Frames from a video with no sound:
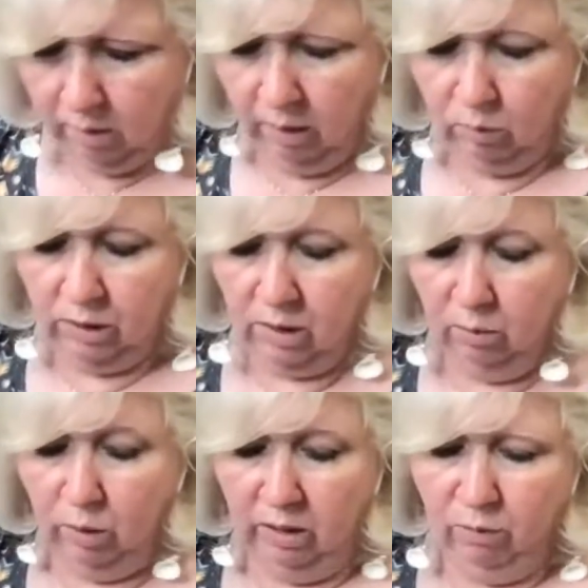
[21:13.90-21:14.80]
that one's
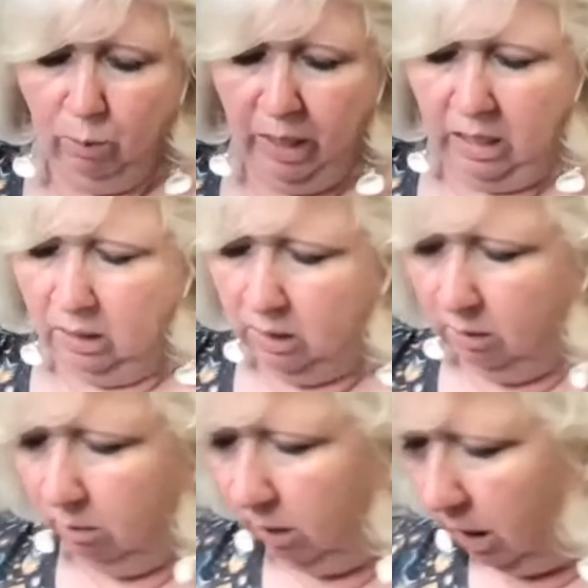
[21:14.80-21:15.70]
not ready for paint
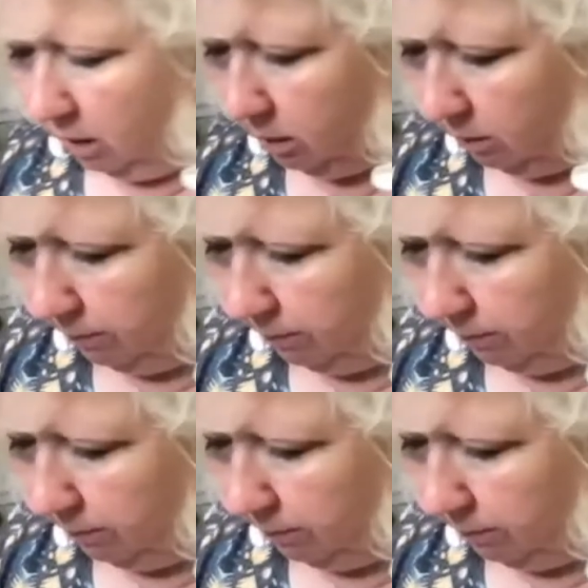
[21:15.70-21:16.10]
yet.